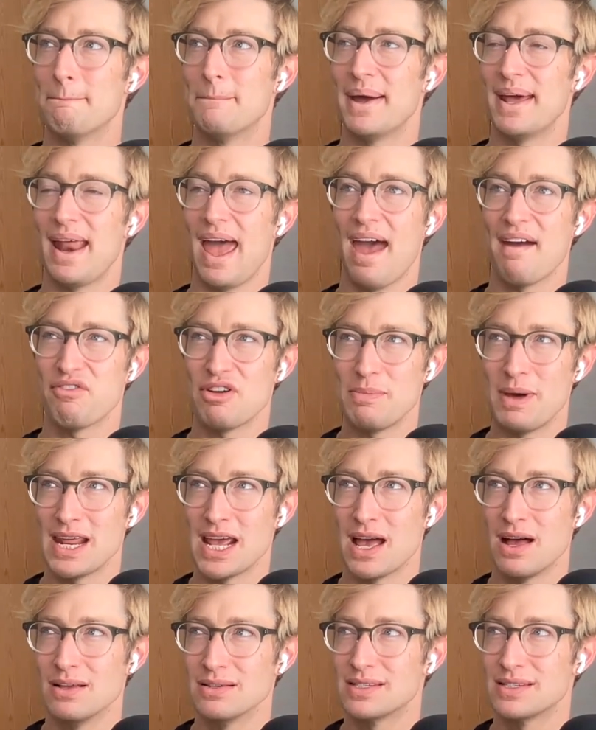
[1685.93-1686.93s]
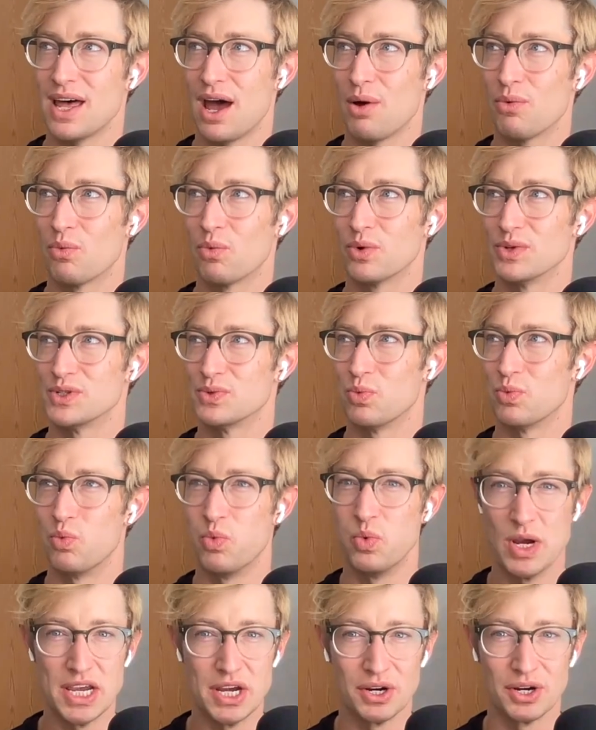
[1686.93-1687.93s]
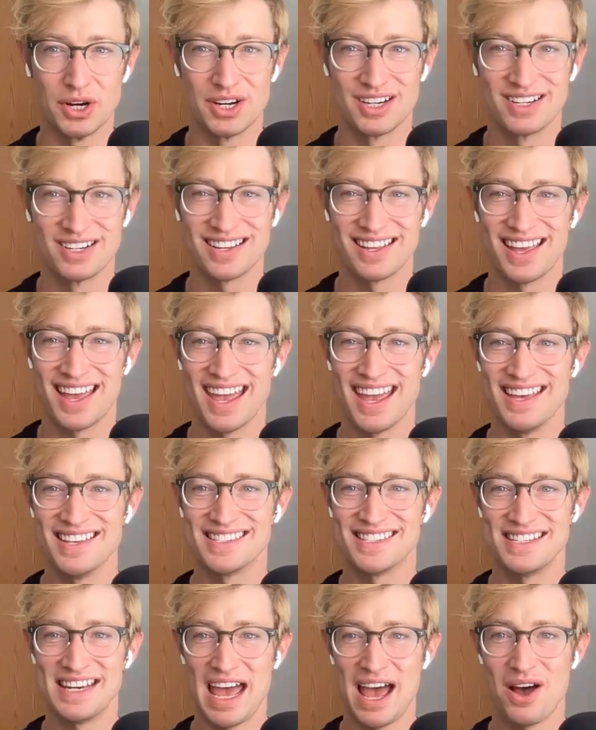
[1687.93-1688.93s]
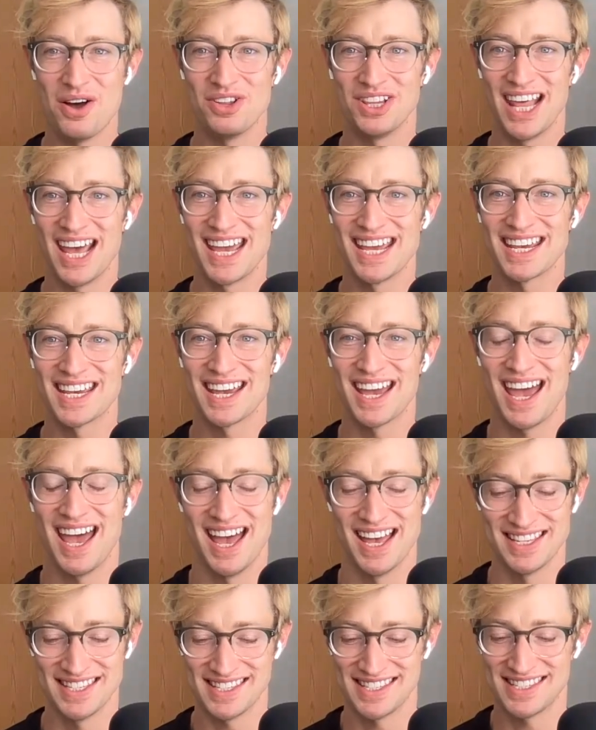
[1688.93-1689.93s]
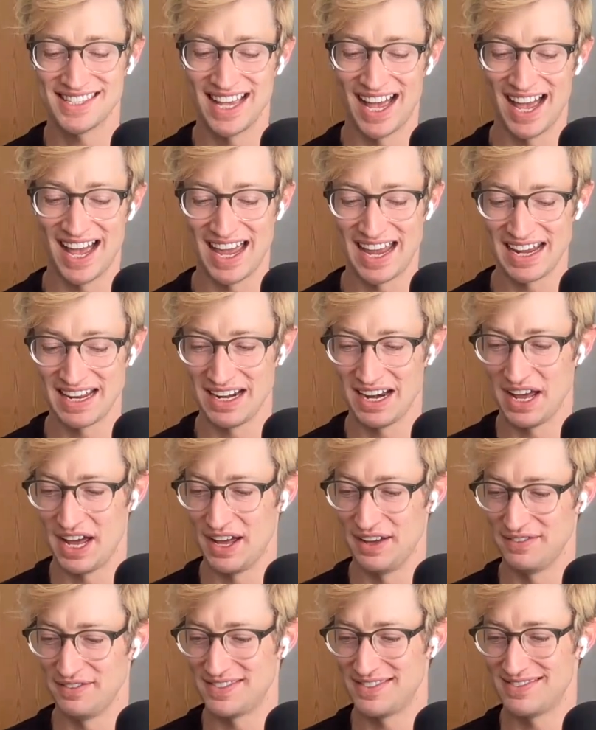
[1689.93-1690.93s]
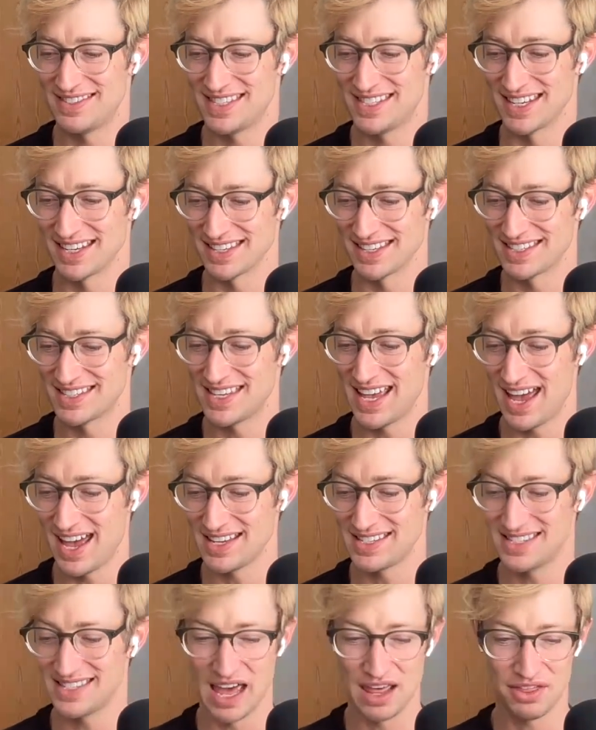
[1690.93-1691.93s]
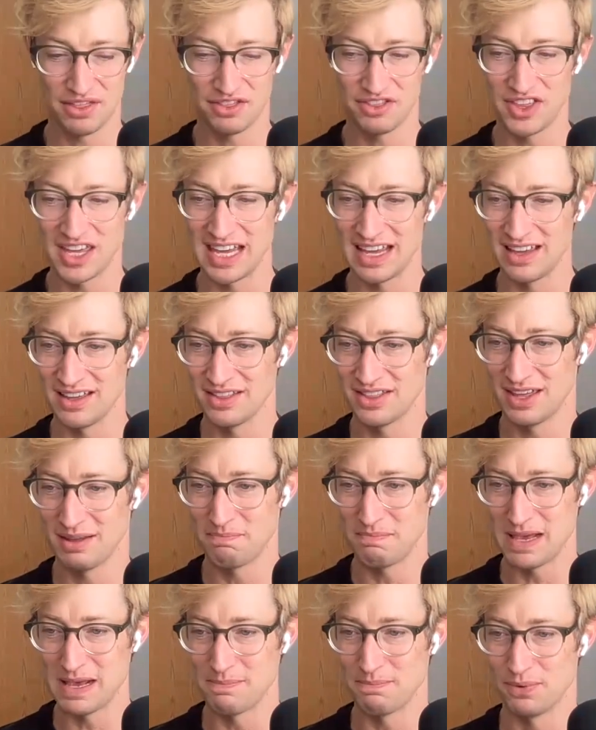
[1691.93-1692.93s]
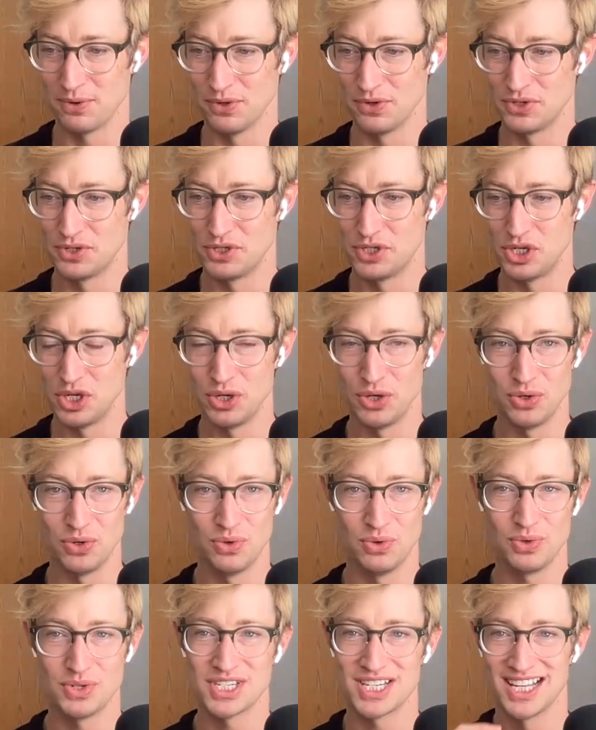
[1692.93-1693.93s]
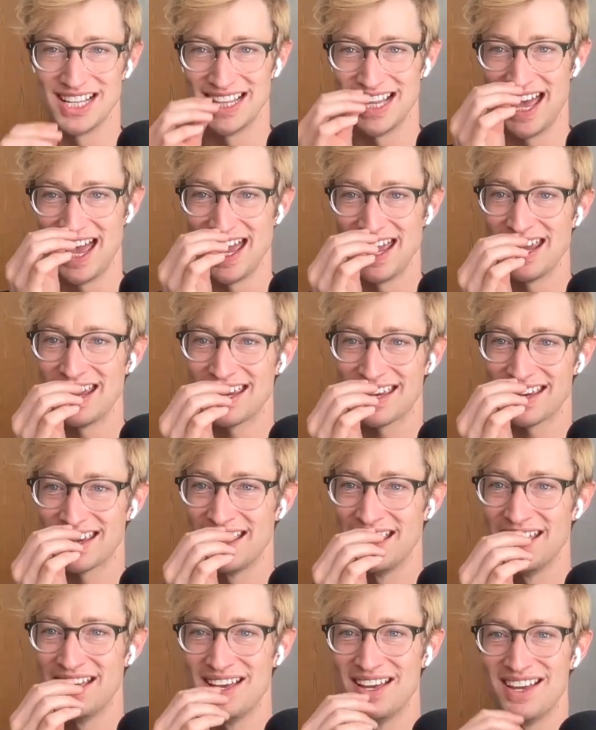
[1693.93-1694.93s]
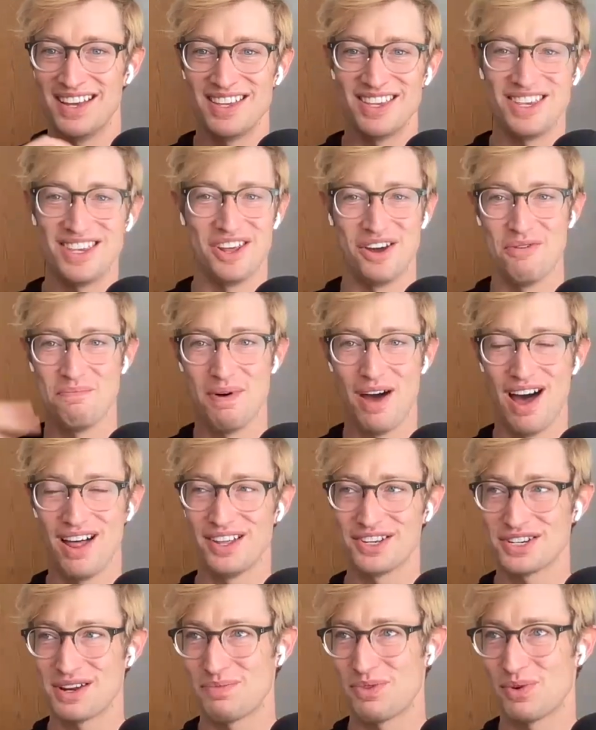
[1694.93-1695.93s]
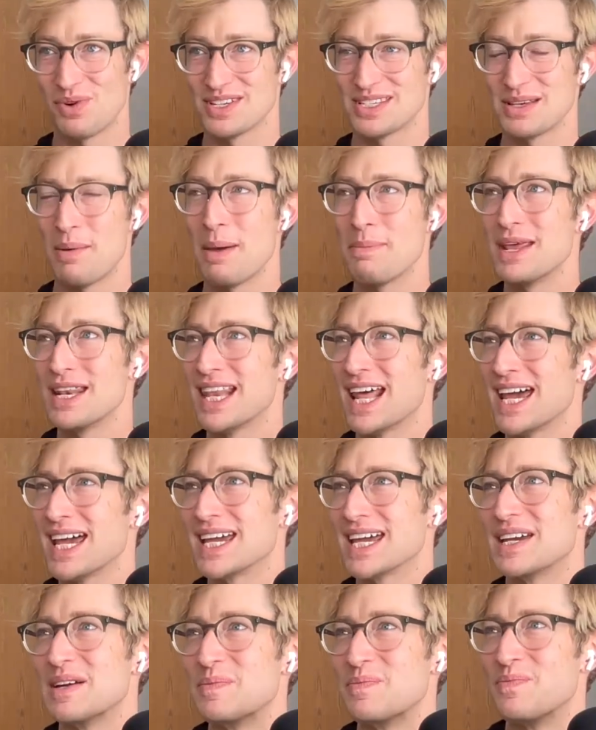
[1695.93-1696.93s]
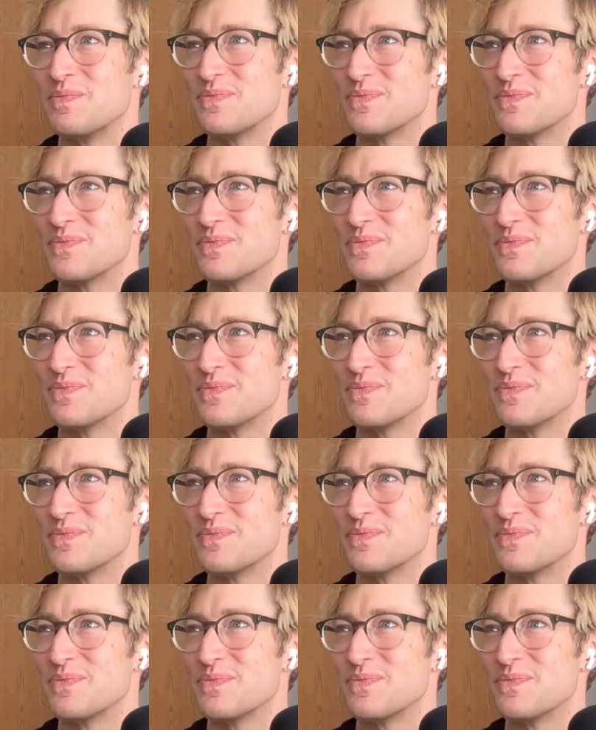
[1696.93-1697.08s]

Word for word: but everybody else thought was weird, is now like a sign of success, a thing that people do to like, you know, polish up the resume. I mean, like mm-hmm.